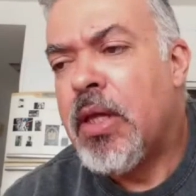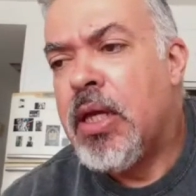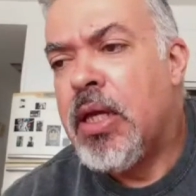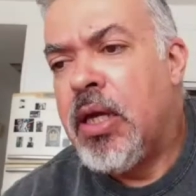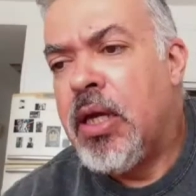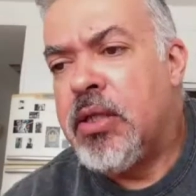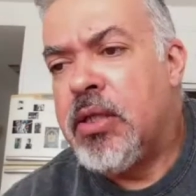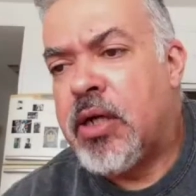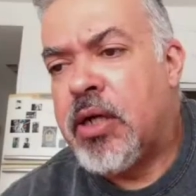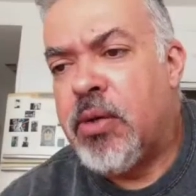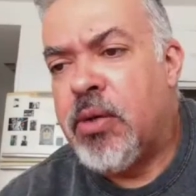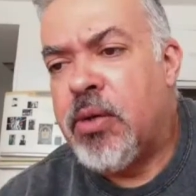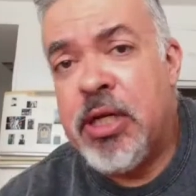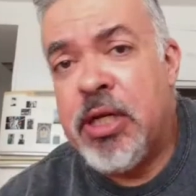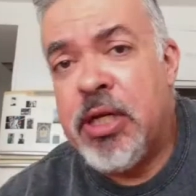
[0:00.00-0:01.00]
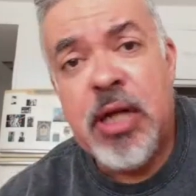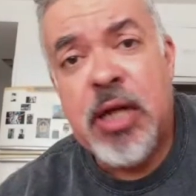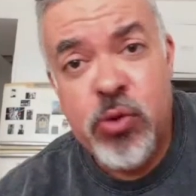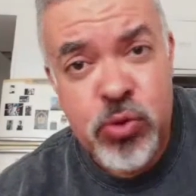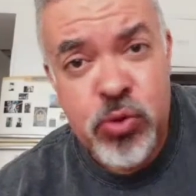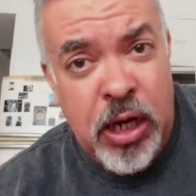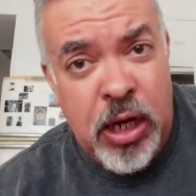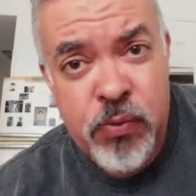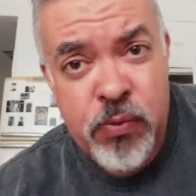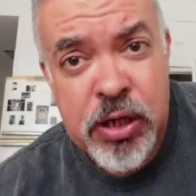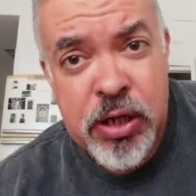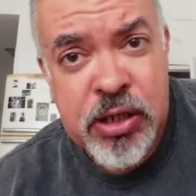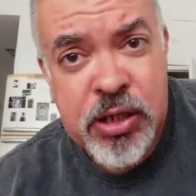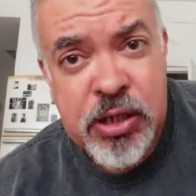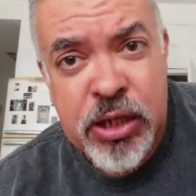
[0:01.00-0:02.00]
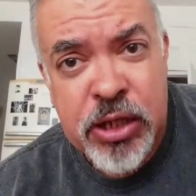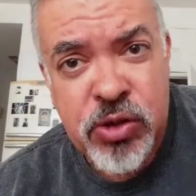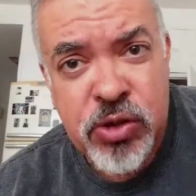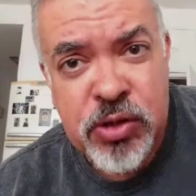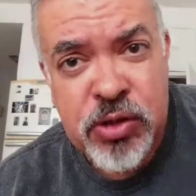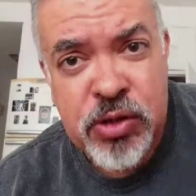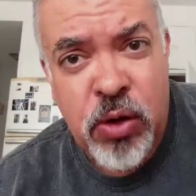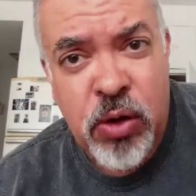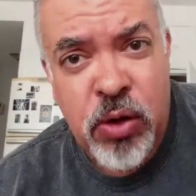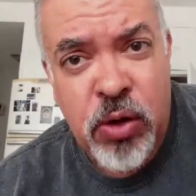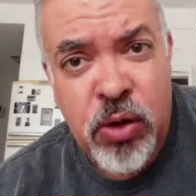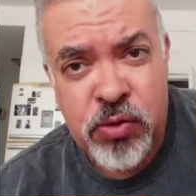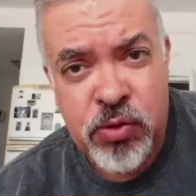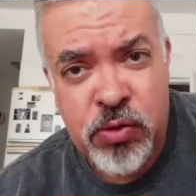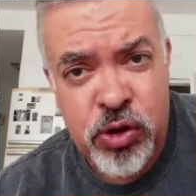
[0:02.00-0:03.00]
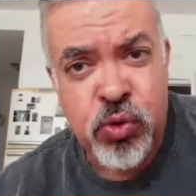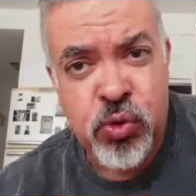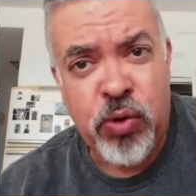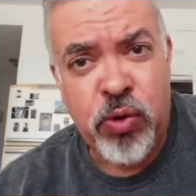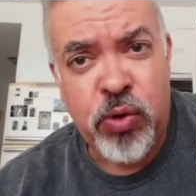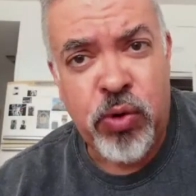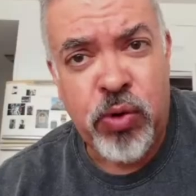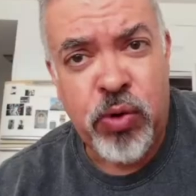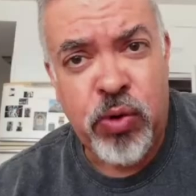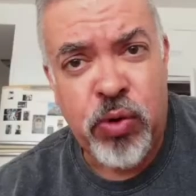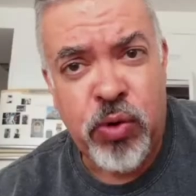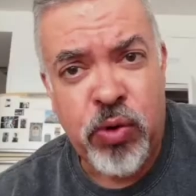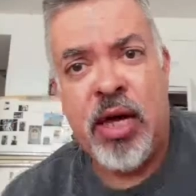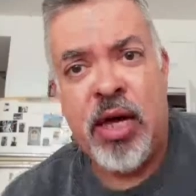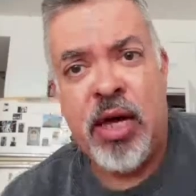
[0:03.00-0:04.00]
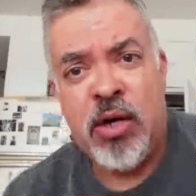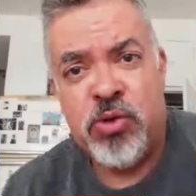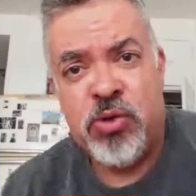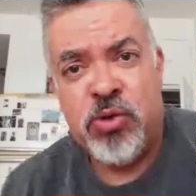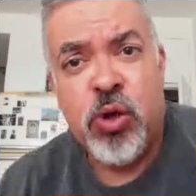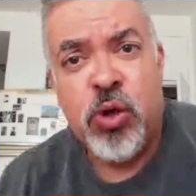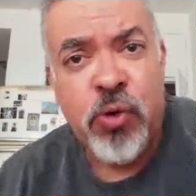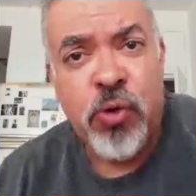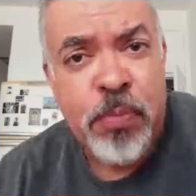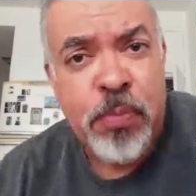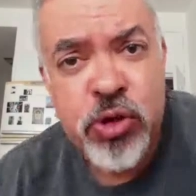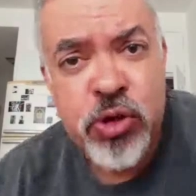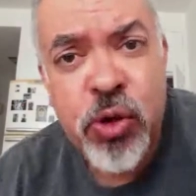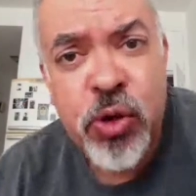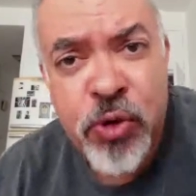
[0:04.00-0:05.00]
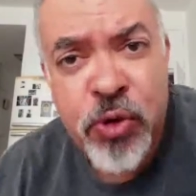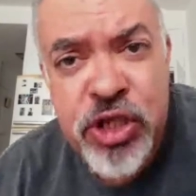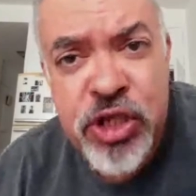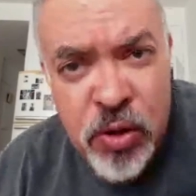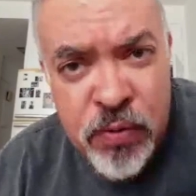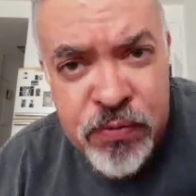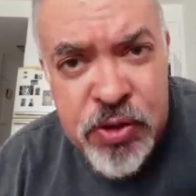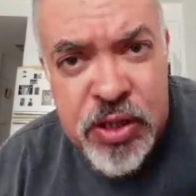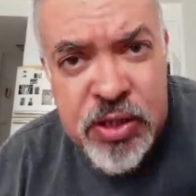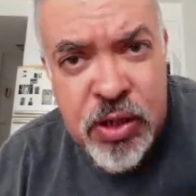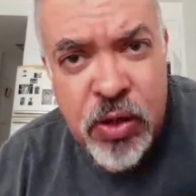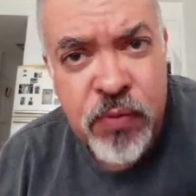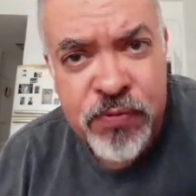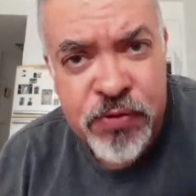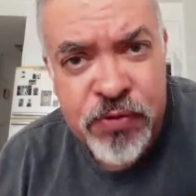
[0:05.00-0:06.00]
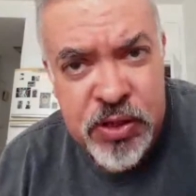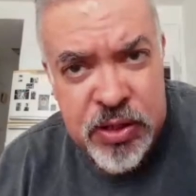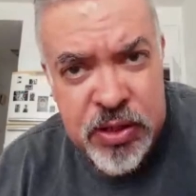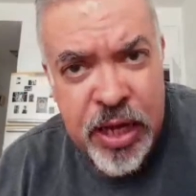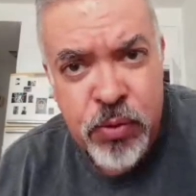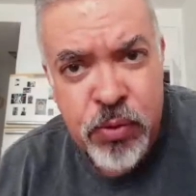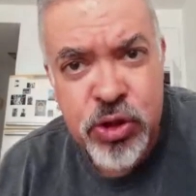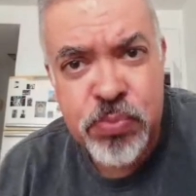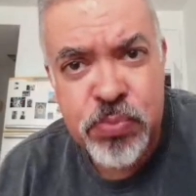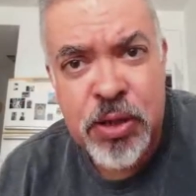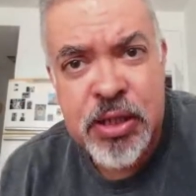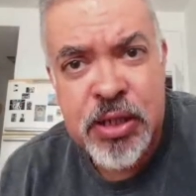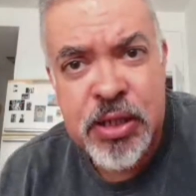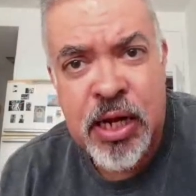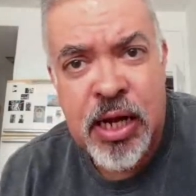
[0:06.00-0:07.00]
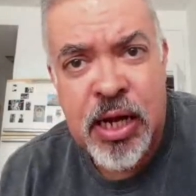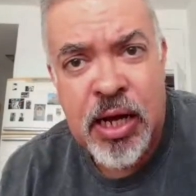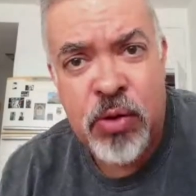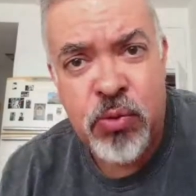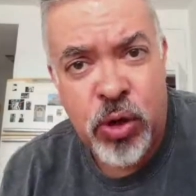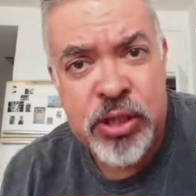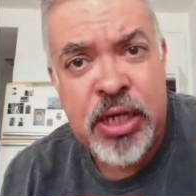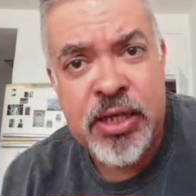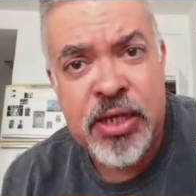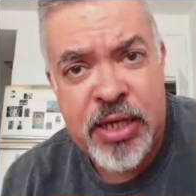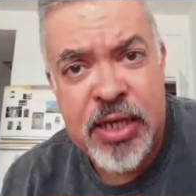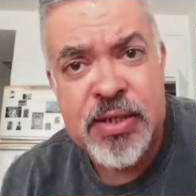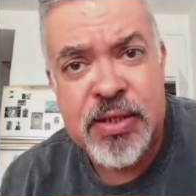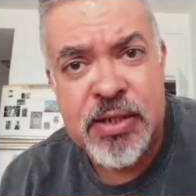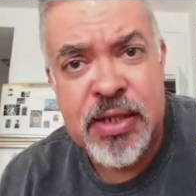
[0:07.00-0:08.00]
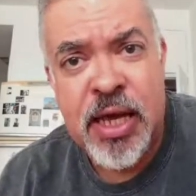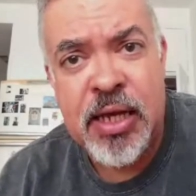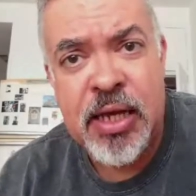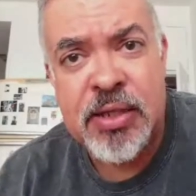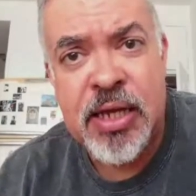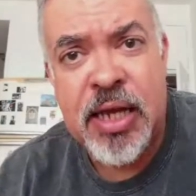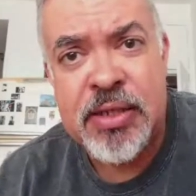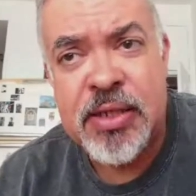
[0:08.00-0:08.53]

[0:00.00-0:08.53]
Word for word: in the Caribbean. I don't. I really can't tell you right now uh, the about the origin of this of this language. But uh, what I can say is that